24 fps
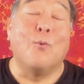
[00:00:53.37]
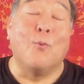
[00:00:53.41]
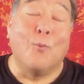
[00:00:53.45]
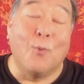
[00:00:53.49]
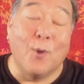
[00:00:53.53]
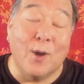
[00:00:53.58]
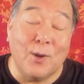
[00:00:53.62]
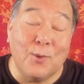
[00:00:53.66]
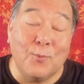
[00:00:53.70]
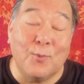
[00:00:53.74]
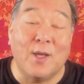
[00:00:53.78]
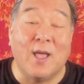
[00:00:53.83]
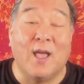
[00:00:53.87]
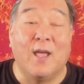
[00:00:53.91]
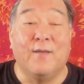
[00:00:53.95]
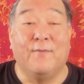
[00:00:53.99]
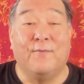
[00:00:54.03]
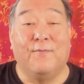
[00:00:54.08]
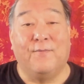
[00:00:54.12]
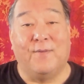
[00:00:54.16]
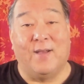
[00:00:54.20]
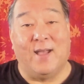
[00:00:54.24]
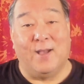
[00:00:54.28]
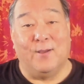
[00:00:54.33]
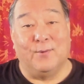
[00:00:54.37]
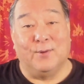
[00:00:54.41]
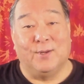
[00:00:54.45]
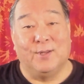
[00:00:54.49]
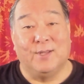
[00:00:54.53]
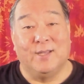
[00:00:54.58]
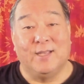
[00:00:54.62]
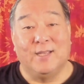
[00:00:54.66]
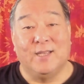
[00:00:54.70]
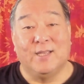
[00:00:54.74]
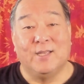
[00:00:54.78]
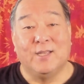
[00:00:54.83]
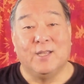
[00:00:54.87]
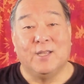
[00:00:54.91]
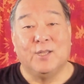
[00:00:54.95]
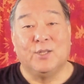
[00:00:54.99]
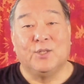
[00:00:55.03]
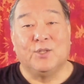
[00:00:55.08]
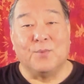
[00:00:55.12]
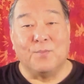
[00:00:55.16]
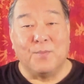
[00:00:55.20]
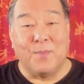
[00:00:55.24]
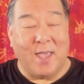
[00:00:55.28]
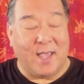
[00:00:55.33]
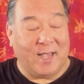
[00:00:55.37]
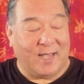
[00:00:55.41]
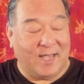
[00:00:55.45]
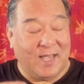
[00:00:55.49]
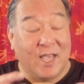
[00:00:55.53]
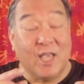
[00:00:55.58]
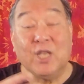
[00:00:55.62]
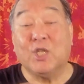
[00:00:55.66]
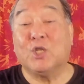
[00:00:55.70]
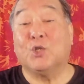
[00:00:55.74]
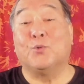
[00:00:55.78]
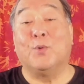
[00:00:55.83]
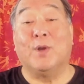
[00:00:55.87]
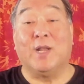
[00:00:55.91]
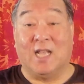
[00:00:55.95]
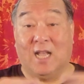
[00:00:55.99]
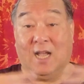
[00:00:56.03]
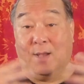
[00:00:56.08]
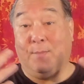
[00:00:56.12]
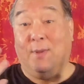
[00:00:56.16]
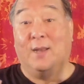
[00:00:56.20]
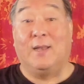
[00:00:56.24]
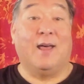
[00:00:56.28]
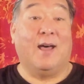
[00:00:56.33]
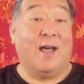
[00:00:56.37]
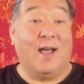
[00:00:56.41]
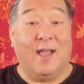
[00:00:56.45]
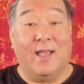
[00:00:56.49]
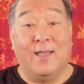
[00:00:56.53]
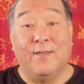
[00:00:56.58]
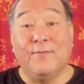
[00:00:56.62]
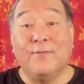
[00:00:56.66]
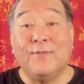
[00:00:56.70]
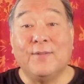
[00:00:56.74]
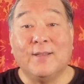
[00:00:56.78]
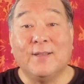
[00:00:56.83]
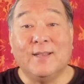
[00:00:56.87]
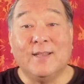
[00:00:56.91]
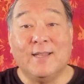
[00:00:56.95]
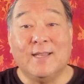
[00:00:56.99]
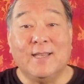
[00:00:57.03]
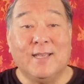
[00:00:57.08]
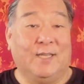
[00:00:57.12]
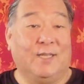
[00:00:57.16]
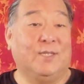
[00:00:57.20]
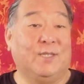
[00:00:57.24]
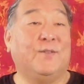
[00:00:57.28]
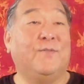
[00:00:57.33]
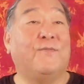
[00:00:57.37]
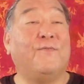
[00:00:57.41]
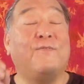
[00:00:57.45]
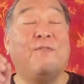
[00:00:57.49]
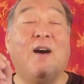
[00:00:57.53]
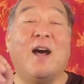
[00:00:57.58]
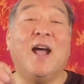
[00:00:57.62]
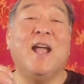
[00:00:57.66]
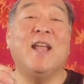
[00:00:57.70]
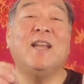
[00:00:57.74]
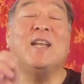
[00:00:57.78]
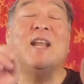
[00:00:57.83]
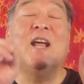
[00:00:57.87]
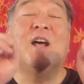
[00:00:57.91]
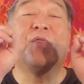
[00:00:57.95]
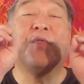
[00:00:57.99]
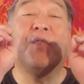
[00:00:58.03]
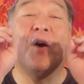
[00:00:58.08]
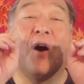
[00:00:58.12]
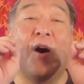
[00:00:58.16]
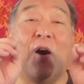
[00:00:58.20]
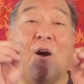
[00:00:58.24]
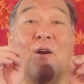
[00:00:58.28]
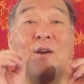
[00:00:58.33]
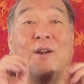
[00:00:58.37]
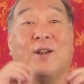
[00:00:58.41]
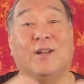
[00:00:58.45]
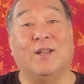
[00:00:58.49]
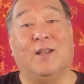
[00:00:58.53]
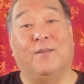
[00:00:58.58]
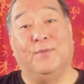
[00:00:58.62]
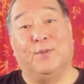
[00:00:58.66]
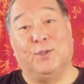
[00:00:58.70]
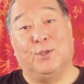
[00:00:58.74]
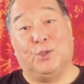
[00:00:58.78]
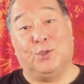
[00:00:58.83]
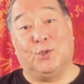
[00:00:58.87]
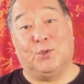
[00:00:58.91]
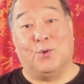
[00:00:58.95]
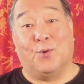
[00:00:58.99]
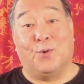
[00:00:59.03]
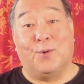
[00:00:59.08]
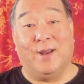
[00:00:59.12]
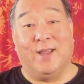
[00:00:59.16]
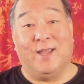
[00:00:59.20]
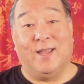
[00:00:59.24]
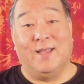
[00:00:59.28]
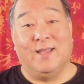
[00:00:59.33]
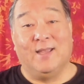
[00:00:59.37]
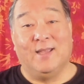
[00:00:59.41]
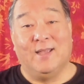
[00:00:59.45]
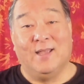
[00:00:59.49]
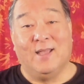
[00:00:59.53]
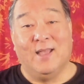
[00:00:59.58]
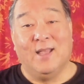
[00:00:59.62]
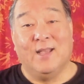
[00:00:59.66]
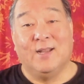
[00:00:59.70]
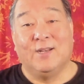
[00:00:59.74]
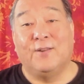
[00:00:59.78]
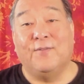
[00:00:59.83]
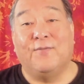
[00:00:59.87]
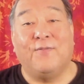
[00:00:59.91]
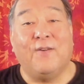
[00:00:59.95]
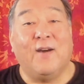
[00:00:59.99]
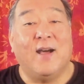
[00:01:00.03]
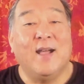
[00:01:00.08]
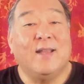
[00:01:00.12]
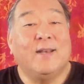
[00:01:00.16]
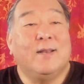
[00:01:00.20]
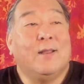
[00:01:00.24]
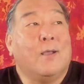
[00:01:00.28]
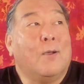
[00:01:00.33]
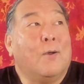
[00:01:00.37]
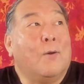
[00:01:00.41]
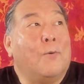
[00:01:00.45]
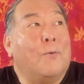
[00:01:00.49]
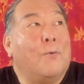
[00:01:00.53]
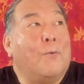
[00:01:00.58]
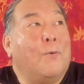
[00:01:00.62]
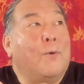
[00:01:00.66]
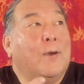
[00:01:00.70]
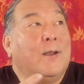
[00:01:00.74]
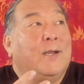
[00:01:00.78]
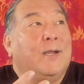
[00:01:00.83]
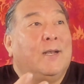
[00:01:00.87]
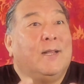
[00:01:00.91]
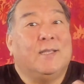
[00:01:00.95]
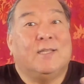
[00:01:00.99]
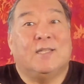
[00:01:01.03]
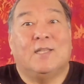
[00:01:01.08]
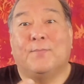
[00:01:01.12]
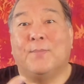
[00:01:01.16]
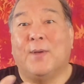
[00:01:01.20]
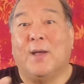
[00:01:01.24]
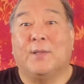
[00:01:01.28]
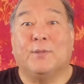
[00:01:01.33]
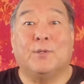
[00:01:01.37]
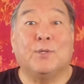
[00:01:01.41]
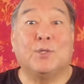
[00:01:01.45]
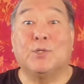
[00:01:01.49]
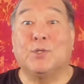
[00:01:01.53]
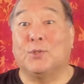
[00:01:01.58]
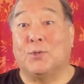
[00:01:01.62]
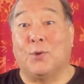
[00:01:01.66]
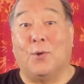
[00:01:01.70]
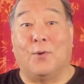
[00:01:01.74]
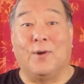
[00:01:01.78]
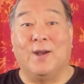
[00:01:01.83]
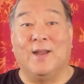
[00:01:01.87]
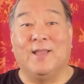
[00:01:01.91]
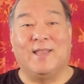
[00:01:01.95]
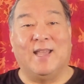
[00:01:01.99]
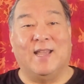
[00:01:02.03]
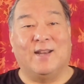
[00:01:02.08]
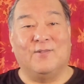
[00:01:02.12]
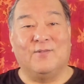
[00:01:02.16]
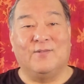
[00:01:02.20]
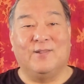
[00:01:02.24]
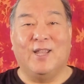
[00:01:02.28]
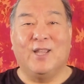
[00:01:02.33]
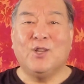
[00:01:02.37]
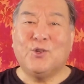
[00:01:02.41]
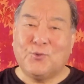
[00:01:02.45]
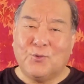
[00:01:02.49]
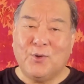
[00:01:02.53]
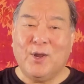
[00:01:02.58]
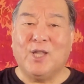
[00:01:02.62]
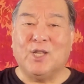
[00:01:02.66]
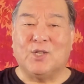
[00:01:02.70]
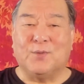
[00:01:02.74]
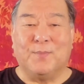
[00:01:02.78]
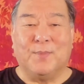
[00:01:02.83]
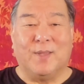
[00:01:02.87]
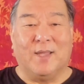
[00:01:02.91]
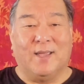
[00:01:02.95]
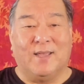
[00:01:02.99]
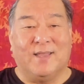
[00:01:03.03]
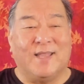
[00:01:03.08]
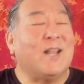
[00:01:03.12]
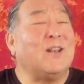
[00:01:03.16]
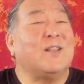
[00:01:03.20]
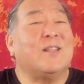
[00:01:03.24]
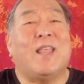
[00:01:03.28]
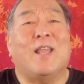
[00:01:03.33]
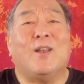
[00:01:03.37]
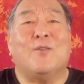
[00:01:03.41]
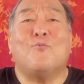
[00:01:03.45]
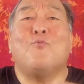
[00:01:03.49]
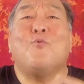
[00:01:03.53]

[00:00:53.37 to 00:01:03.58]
One way I've found to make history come alive is to find the heart of the story, to find what it is about the story that intrigues me, that, that